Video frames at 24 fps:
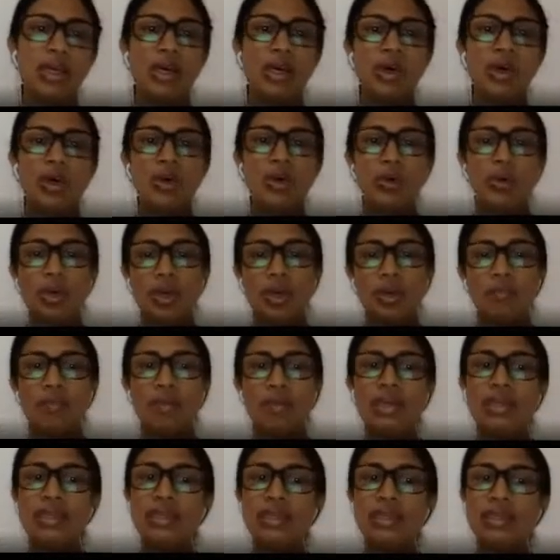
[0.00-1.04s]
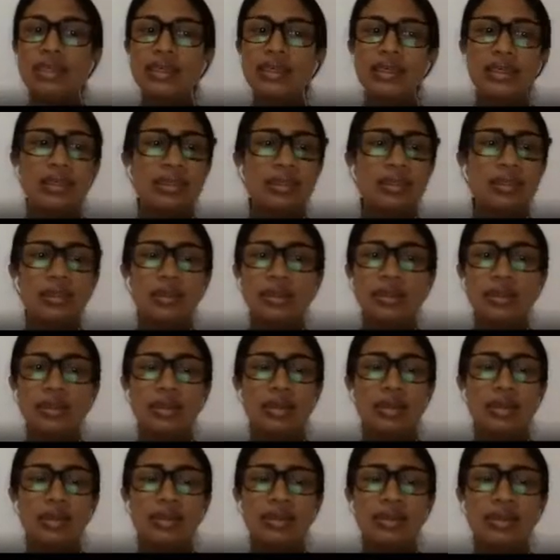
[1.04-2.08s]
Okay, but
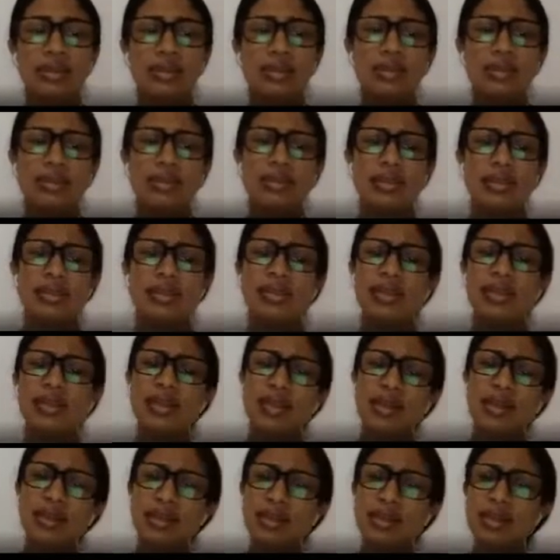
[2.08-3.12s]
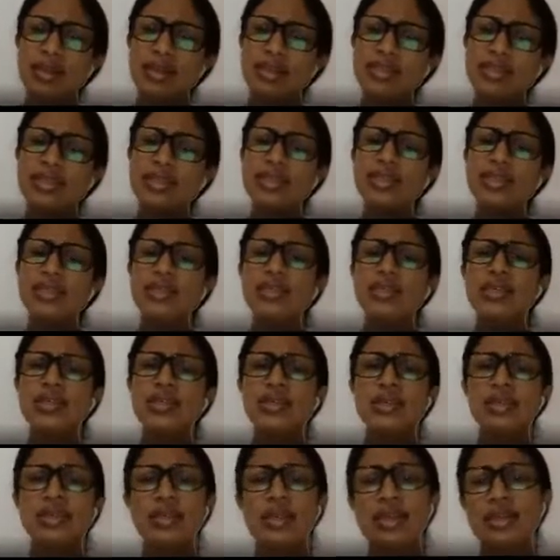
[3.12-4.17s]
in the later stage,
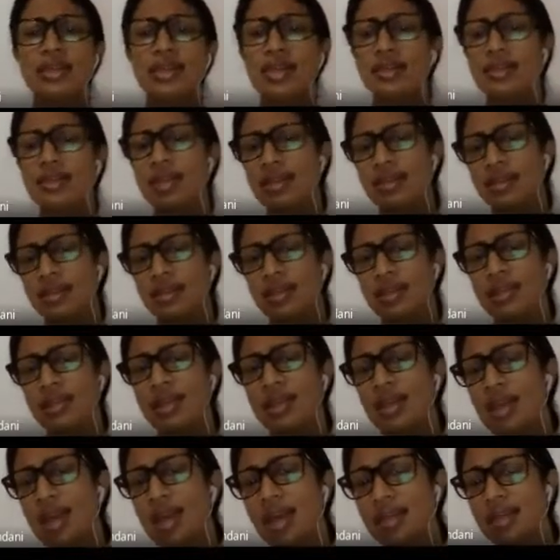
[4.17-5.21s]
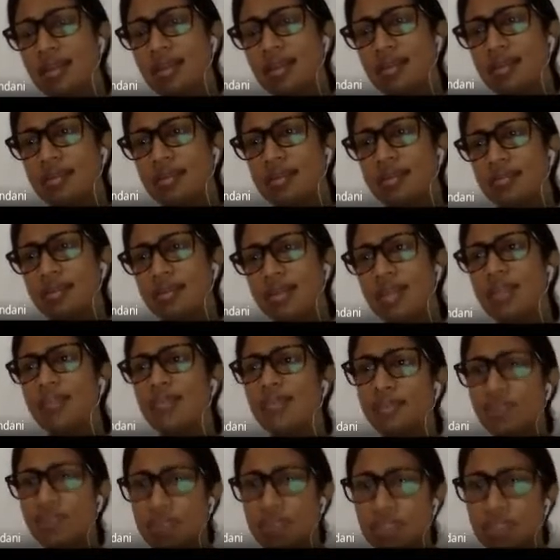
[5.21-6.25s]
that at the in the
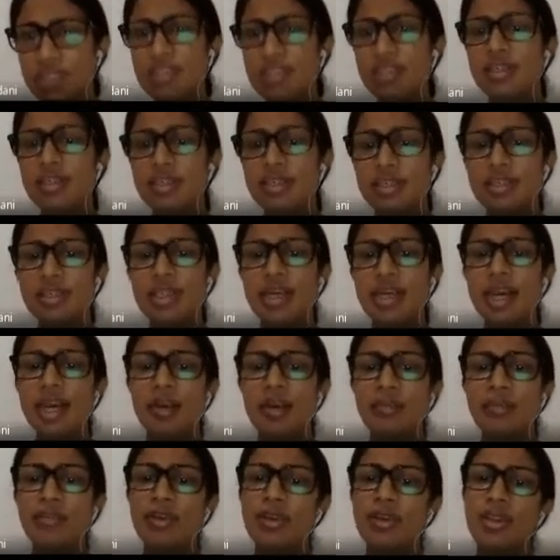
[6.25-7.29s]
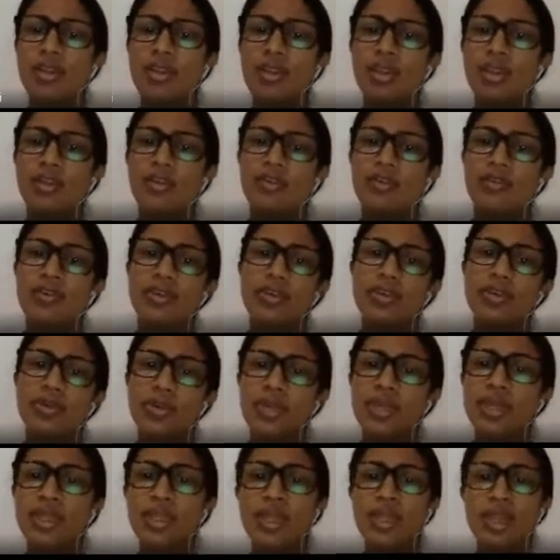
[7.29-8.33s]
first time when they were
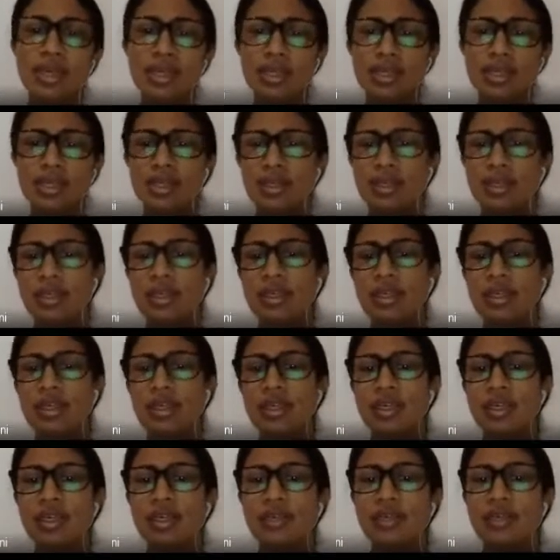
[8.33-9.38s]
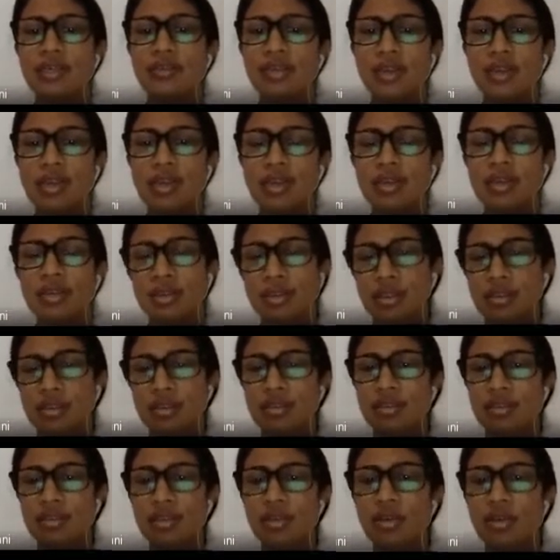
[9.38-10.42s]
doing that,
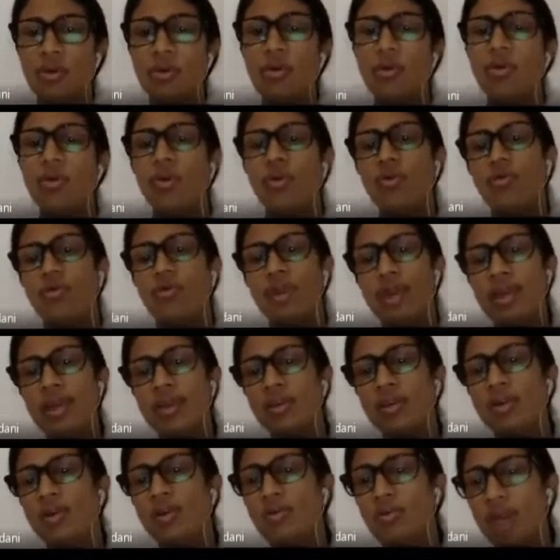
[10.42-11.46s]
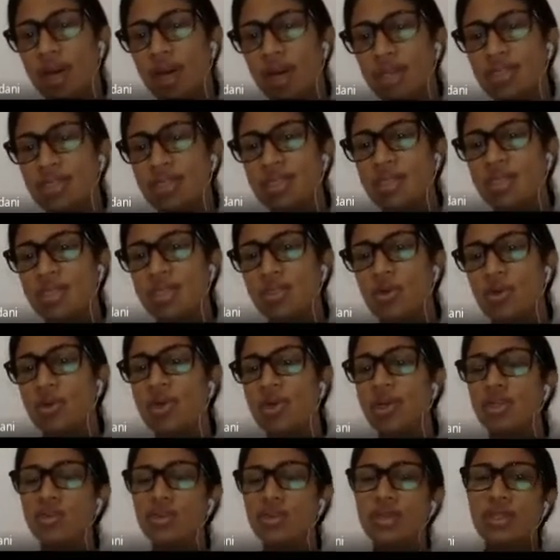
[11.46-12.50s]
the role of lender of last resort,
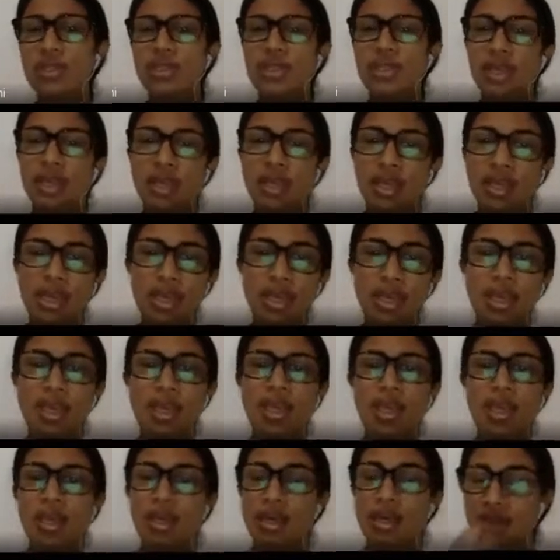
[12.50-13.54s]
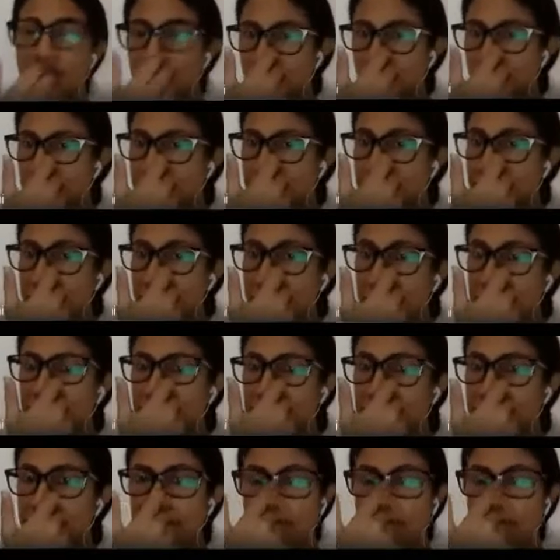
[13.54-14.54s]
actually they didn't